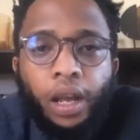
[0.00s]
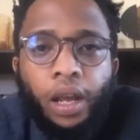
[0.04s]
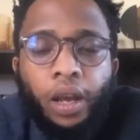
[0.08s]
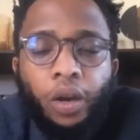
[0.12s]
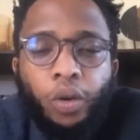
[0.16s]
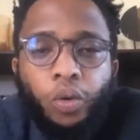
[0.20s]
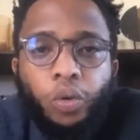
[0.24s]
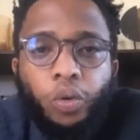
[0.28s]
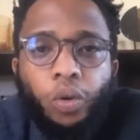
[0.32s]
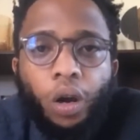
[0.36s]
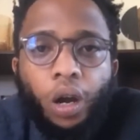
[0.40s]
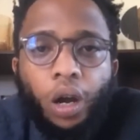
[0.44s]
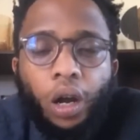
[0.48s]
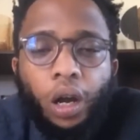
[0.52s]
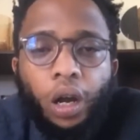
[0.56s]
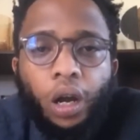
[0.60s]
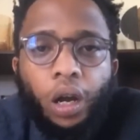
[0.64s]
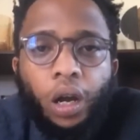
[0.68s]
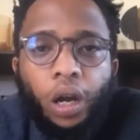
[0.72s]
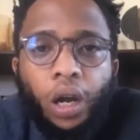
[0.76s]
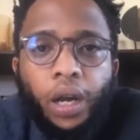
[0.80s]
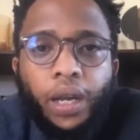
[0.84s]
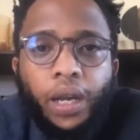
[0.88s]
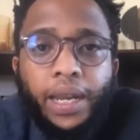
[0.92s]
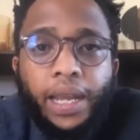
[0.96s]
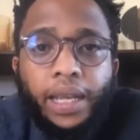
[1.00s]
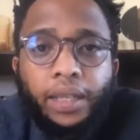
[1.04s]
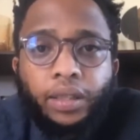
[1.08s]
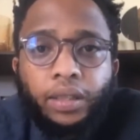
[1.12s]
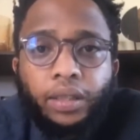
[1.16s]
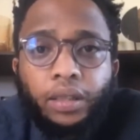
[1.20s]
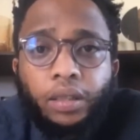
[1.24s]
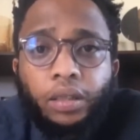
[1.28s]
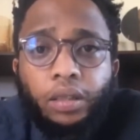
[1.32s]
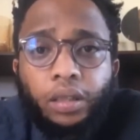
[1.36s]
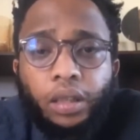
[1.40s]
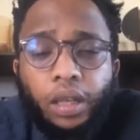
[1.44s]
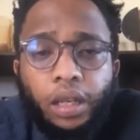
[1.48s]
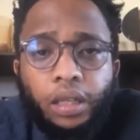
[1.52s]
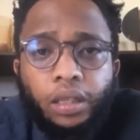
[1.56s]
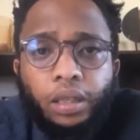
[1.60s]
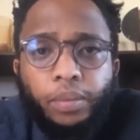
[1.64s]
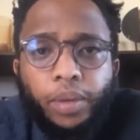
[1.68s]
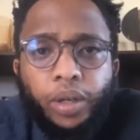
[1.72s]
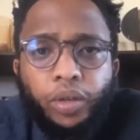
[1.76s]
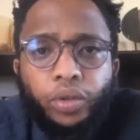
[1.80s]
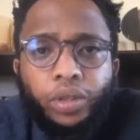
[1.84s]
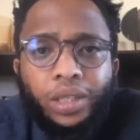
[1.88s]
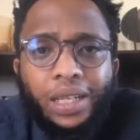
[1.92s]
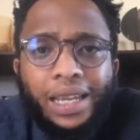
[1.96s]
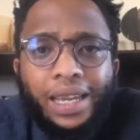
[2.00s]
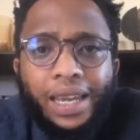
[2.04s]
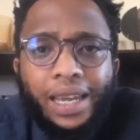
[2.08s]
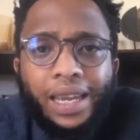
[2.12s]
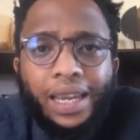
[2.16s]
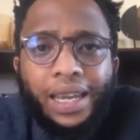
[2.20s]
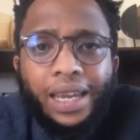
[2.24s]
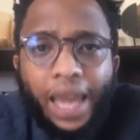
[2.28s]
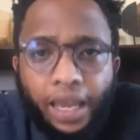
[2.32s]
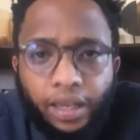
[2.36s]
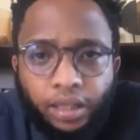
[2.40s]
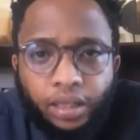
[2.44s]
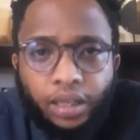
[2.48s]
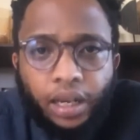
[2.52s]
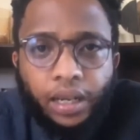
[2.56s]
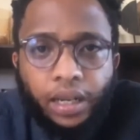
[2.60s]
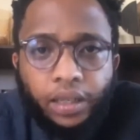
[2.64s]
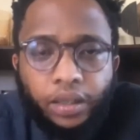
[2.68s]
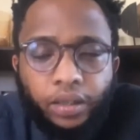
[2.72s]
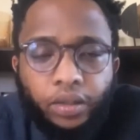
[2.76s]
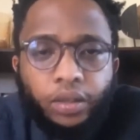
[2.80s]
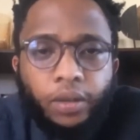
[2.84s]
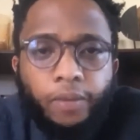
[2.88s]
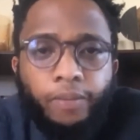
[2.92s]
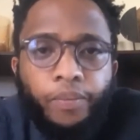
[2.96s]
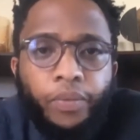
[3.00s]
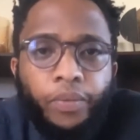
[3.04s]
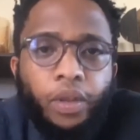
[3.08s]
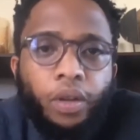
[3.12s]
who are in essence, some interesting case studies